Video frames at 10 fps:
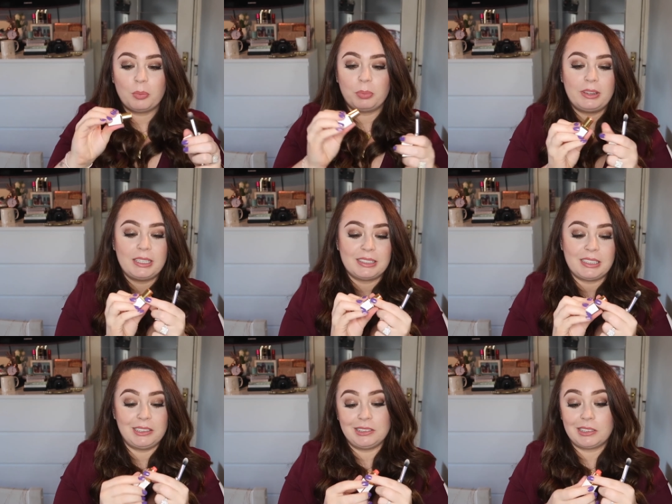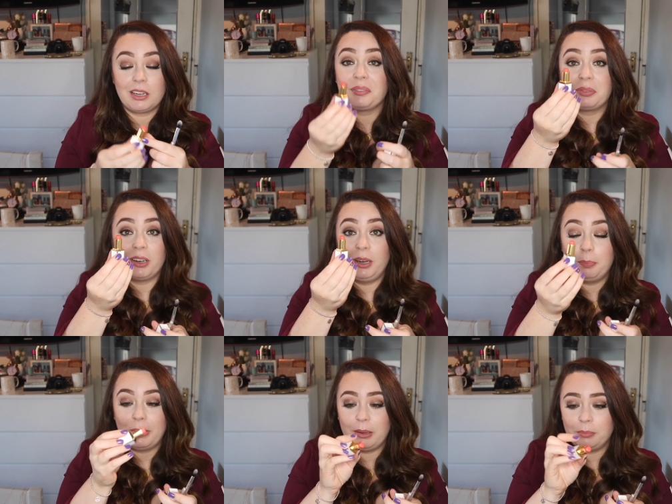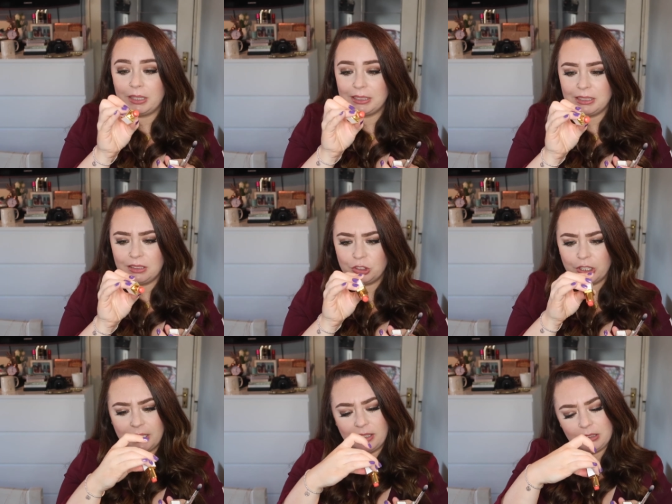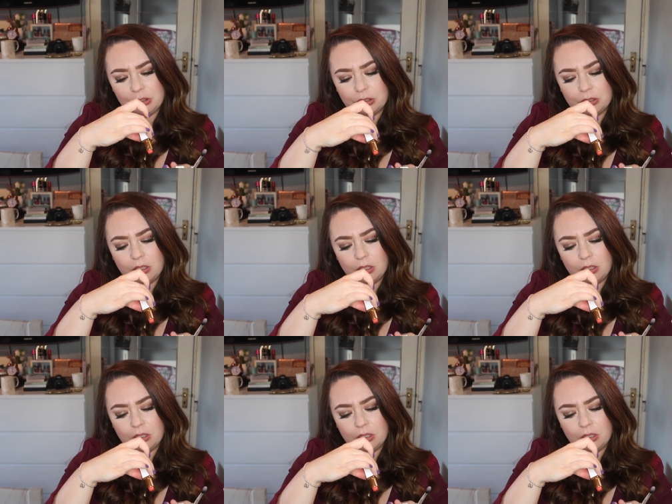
But this is their lip balm. It's in the shade...